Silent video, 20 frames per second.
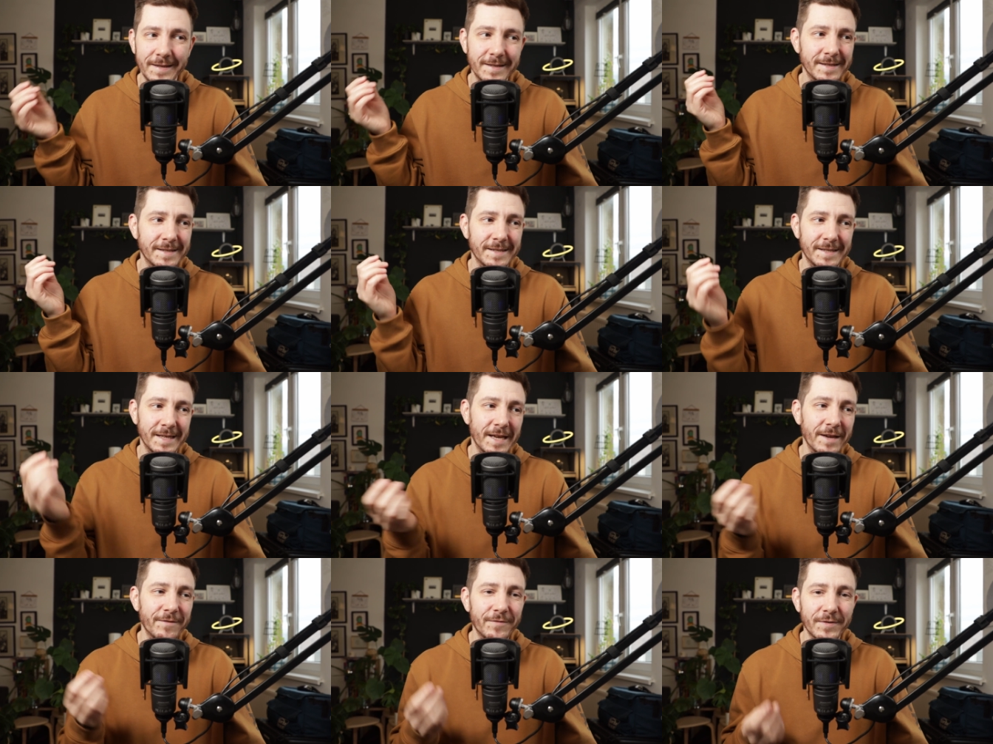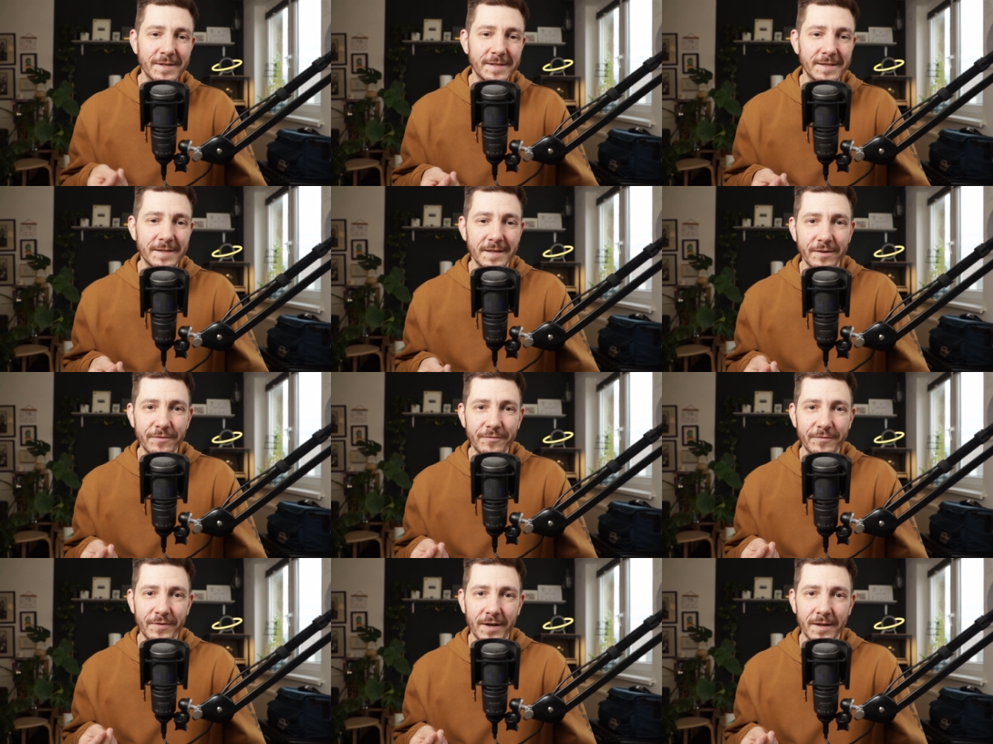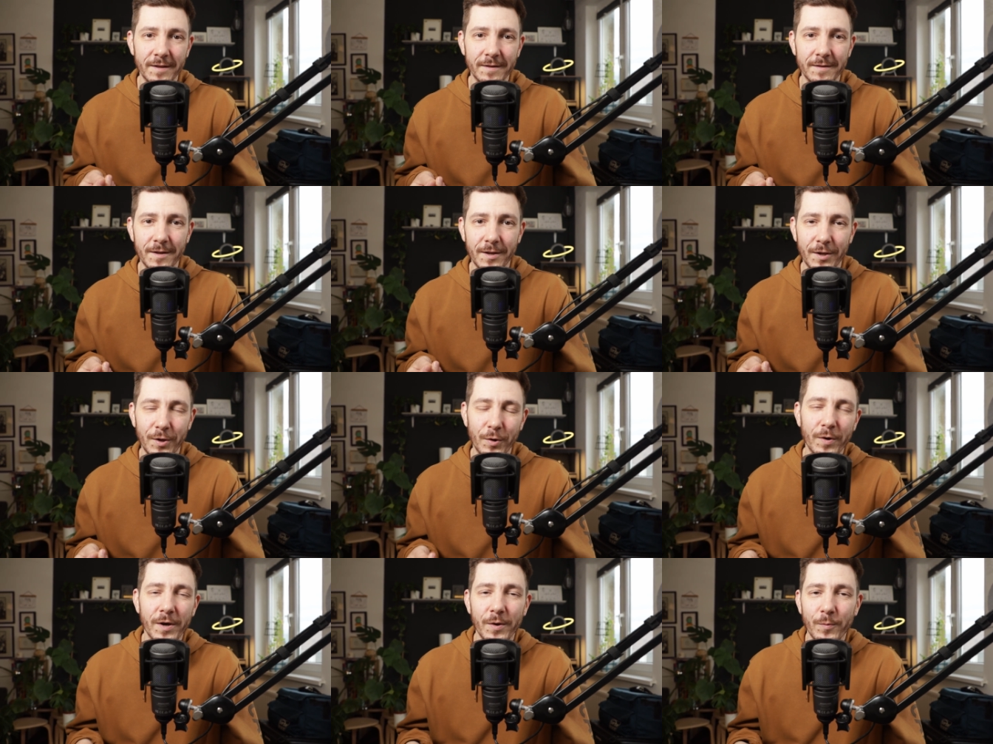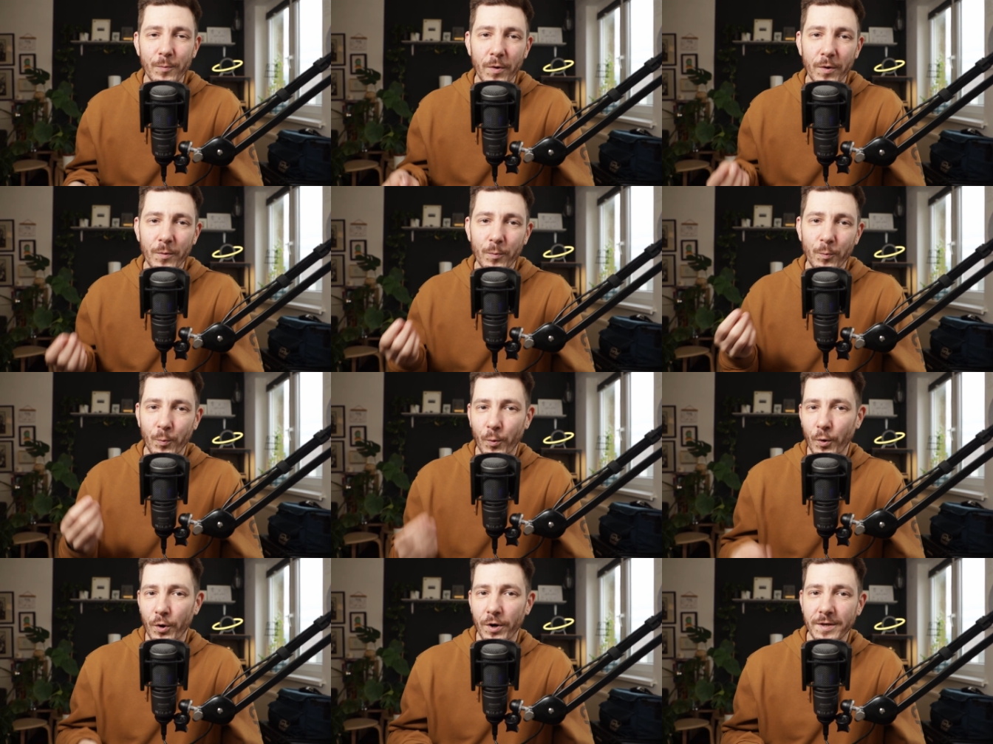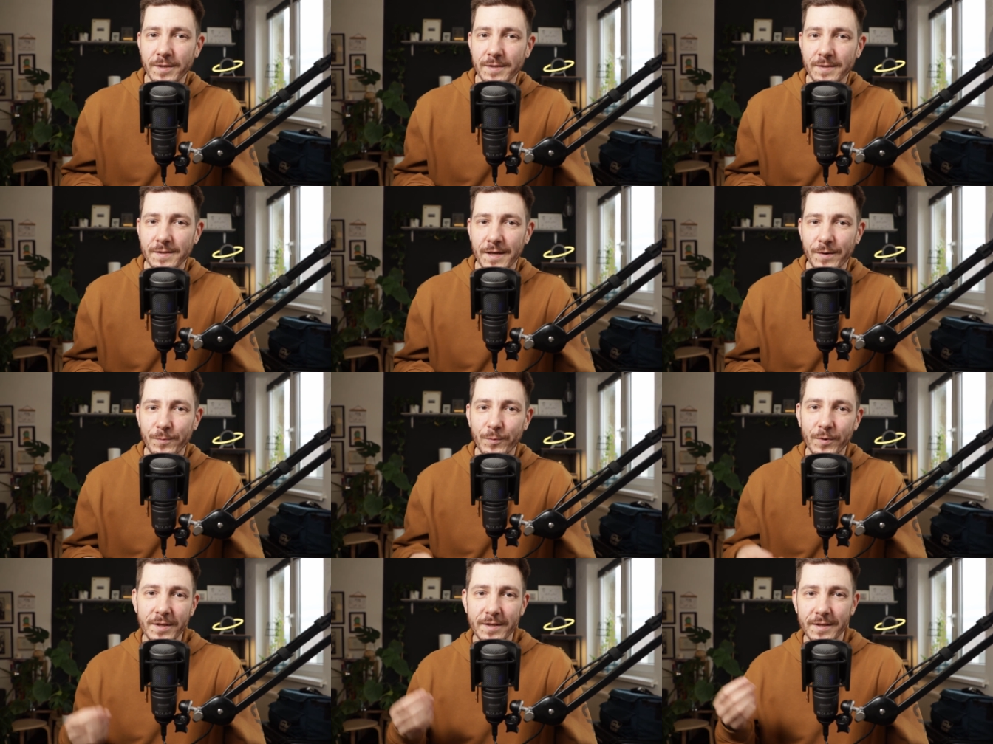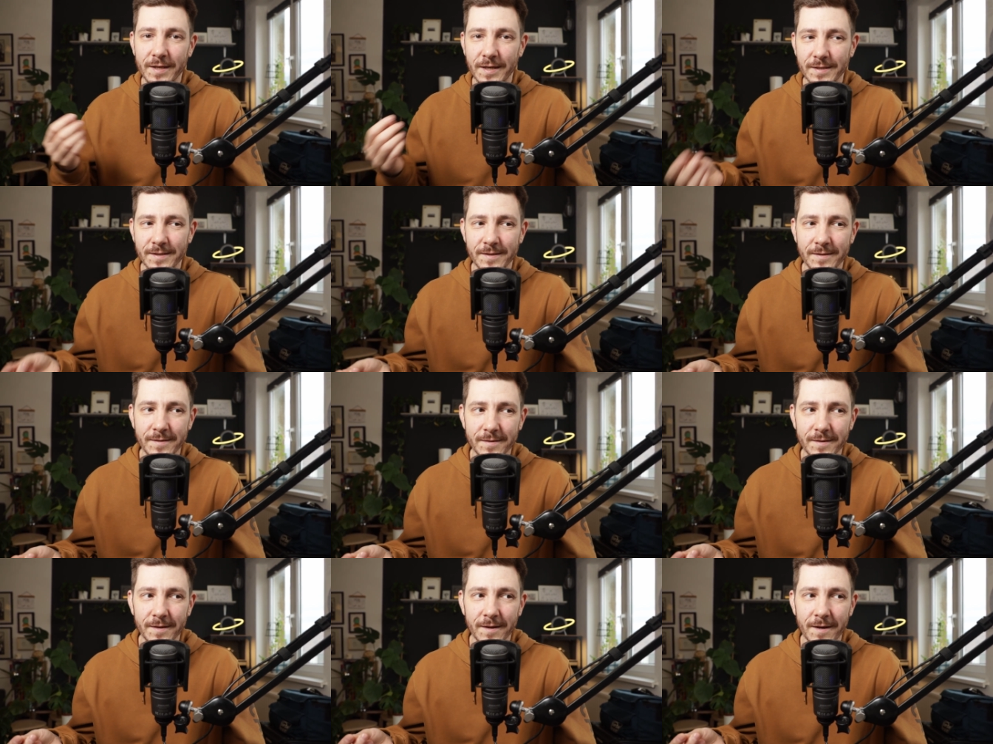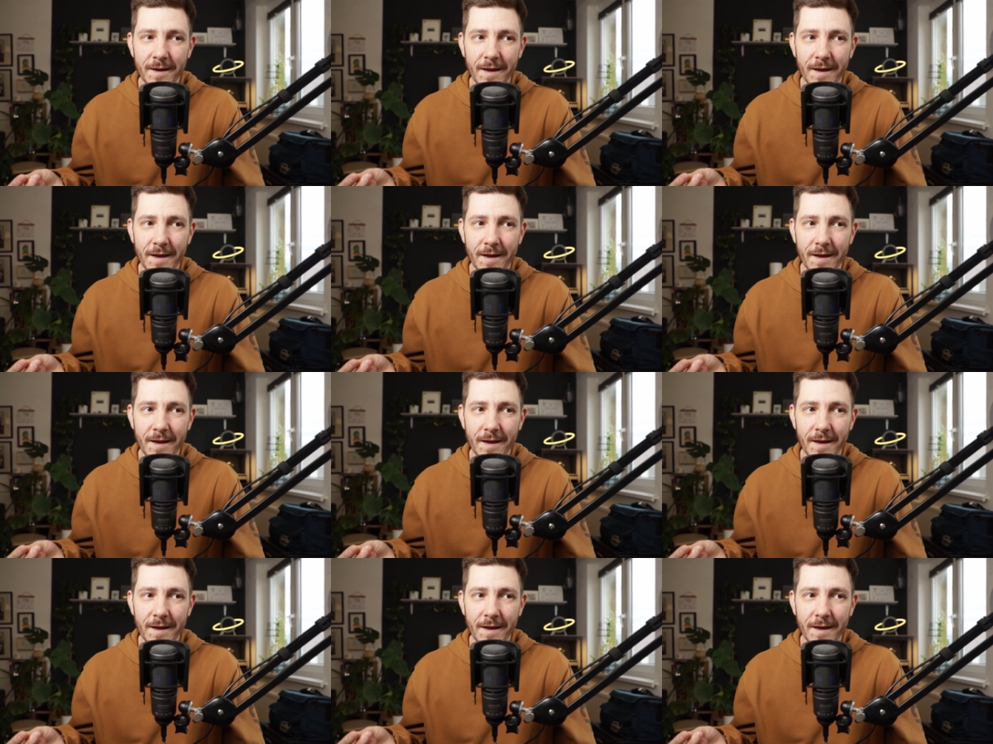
see if it's still fun, look at what works and what doesn't,